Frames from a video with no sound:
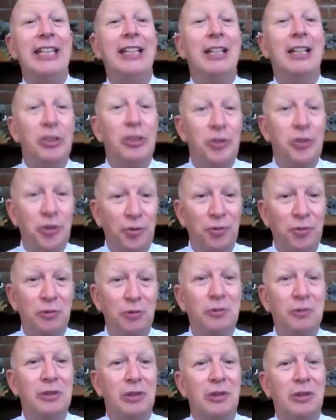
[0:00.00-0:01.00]
true
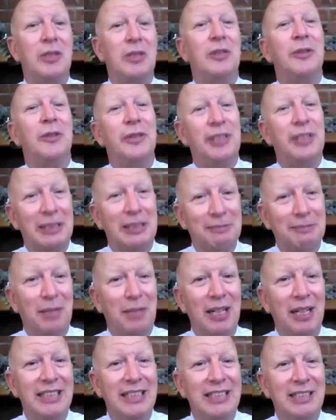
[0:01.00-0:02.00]
law, or the
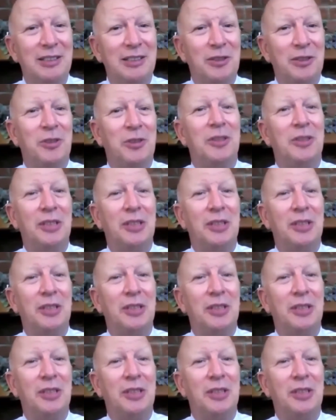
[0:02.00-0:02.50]
abiding law